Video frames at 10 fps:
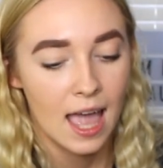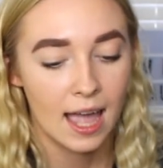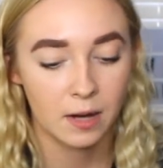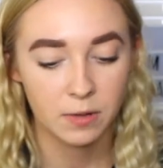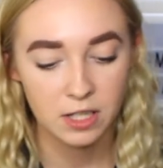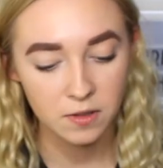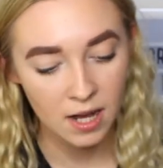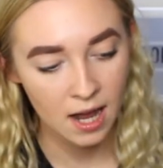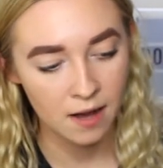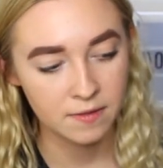and we do
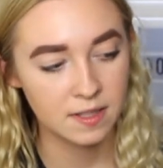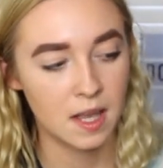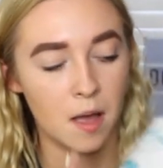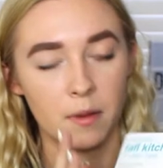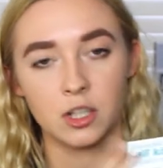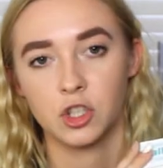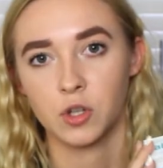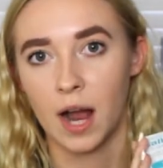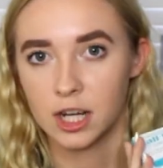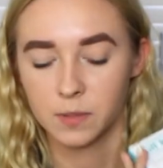have some
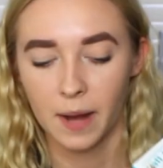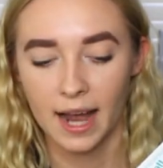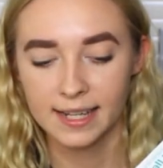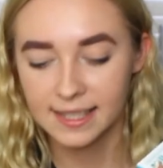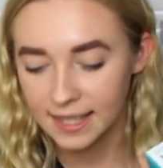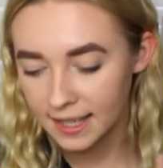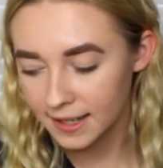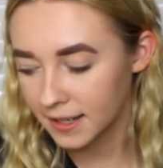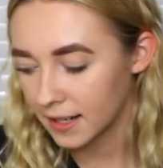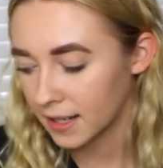trash bags
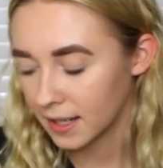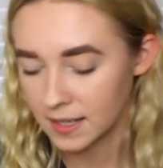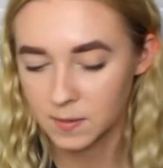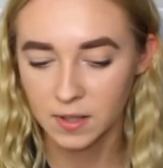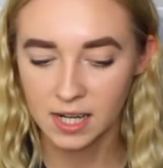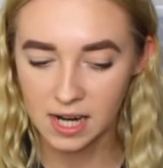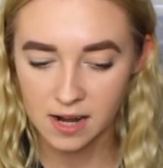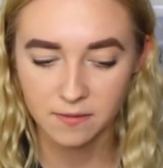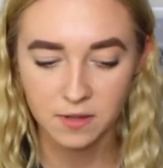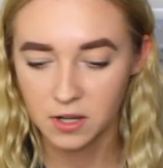here because we're going to
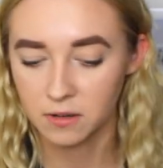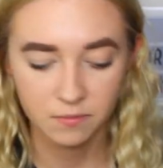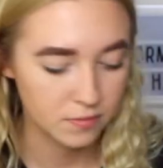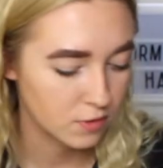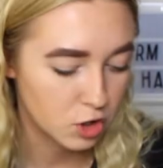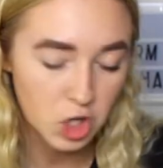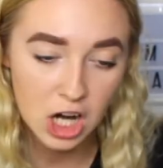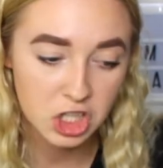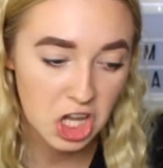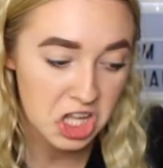have, you know,
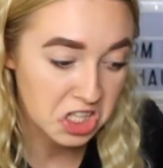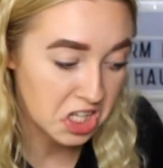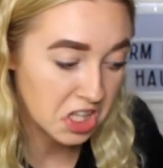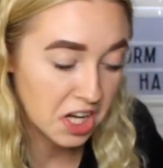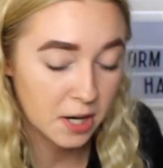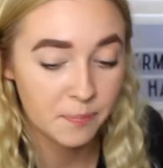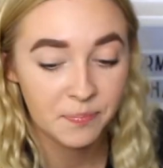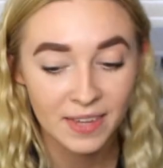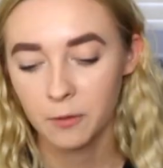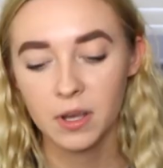trash cans in there.
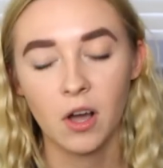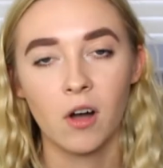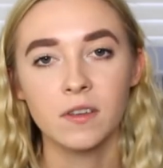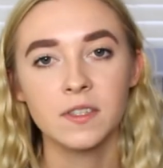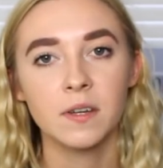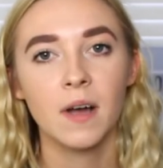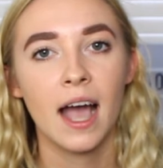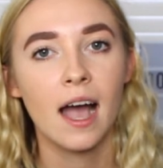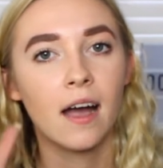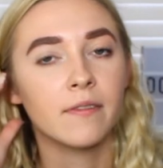We also
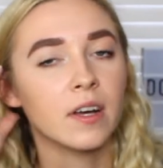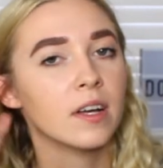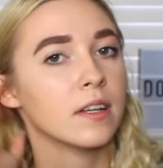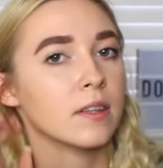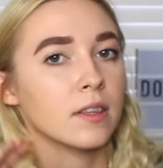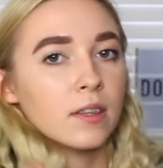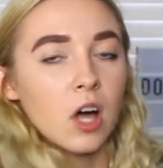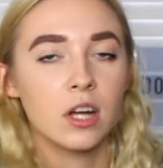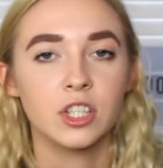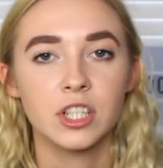have
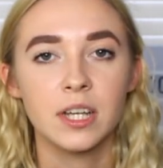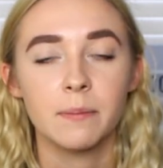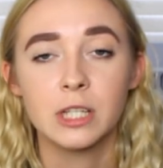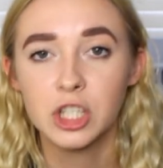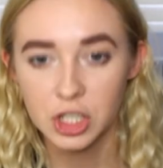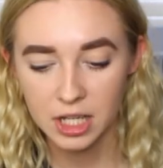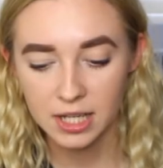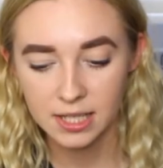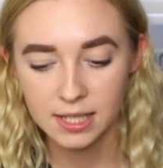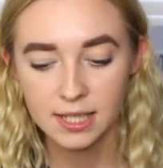laundry
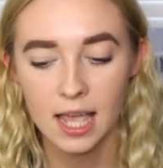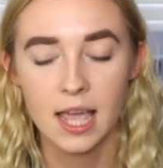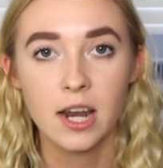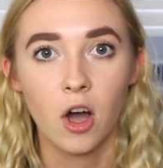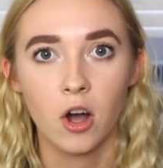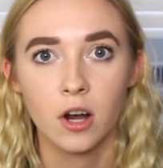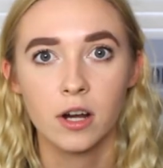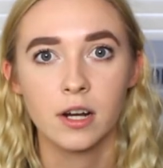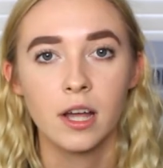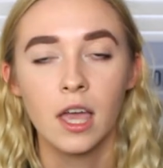machines in
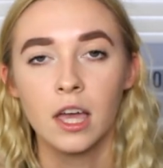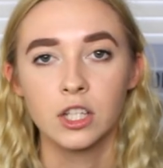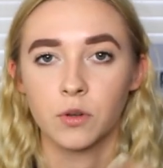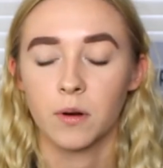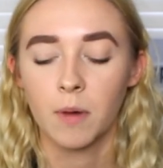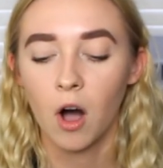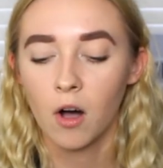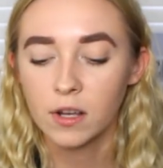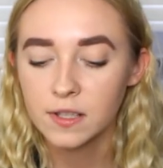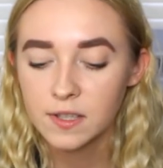our dorm
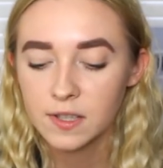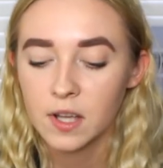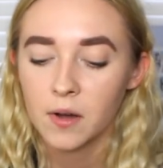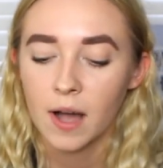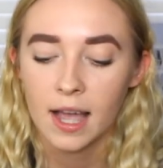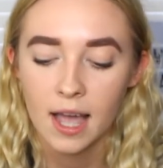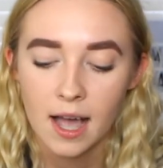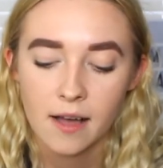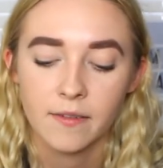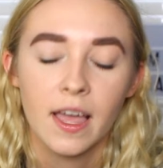halls. So I
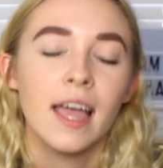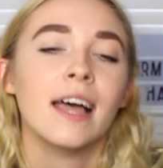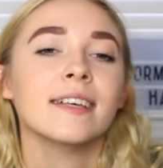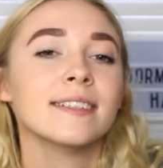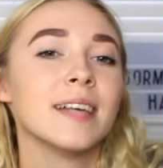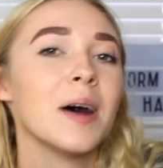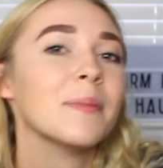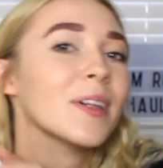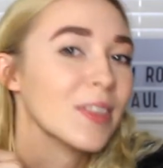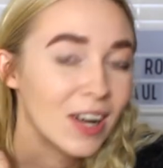have
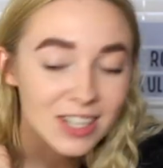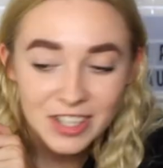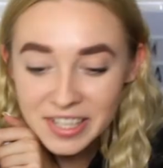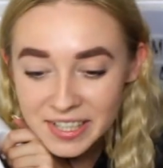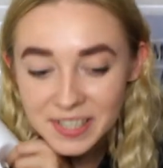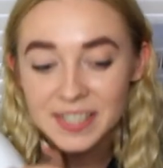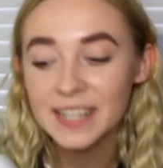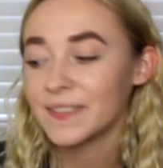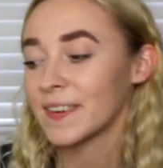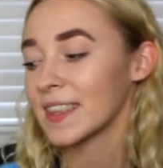some laundry
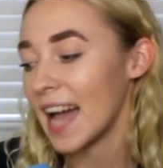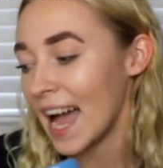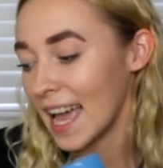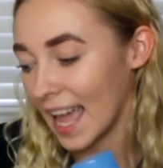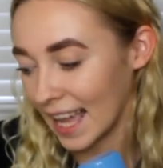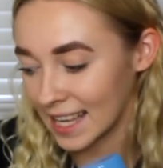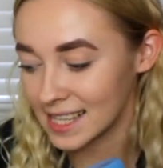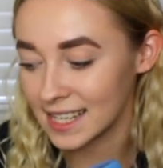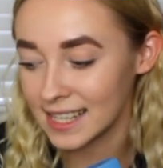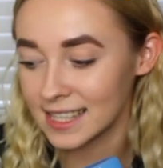detergent for that
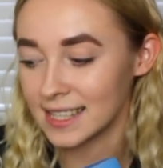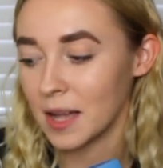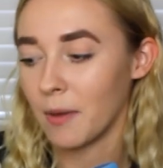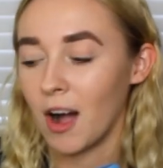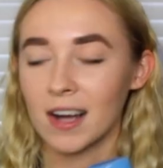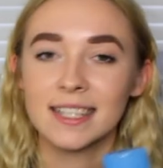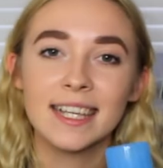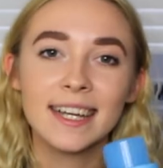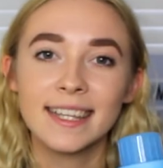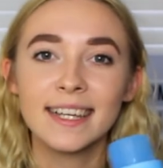and some
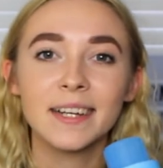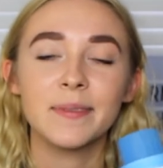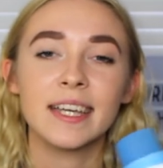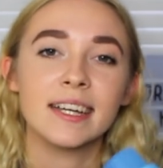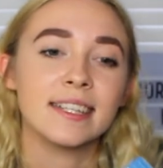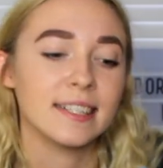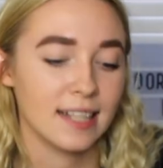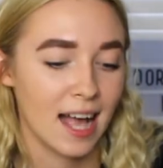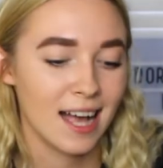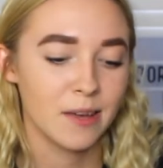OxiClean
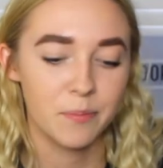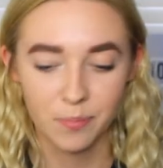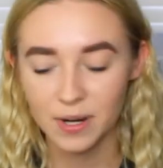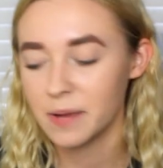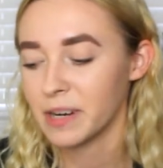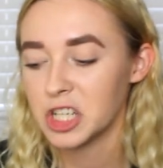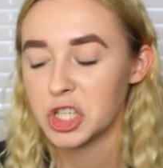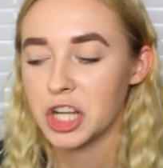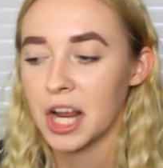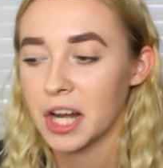because I pretty much
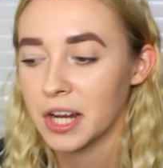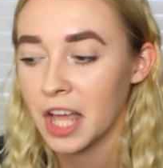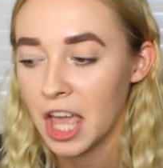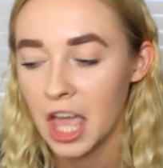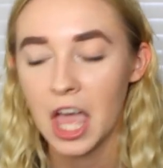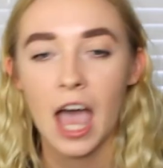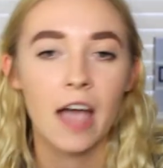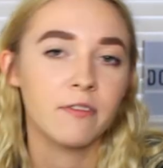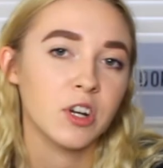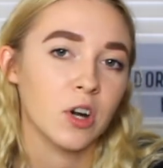stain
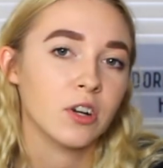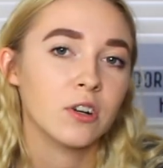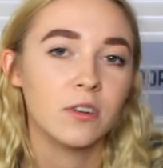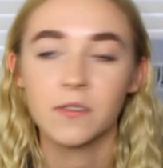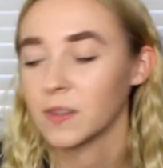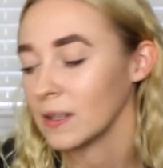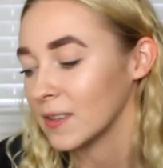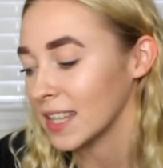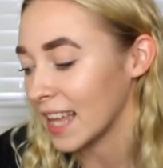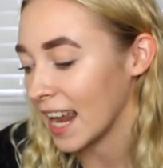every article of
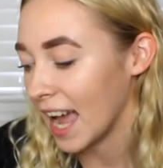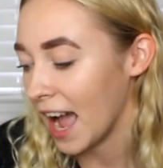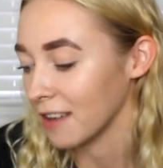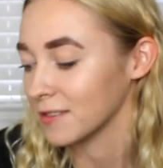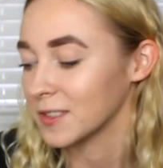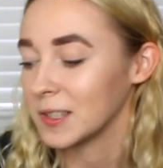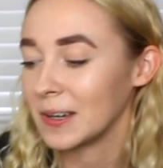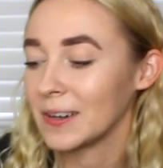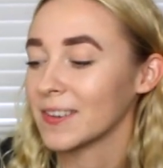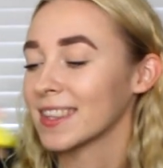clothing that I have.
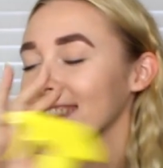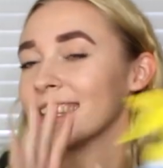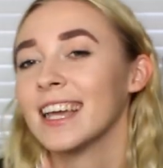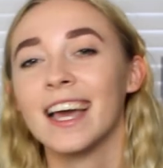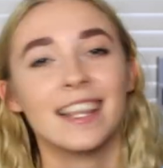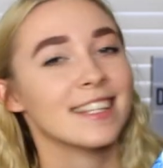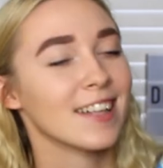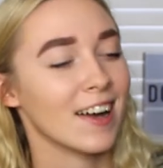So this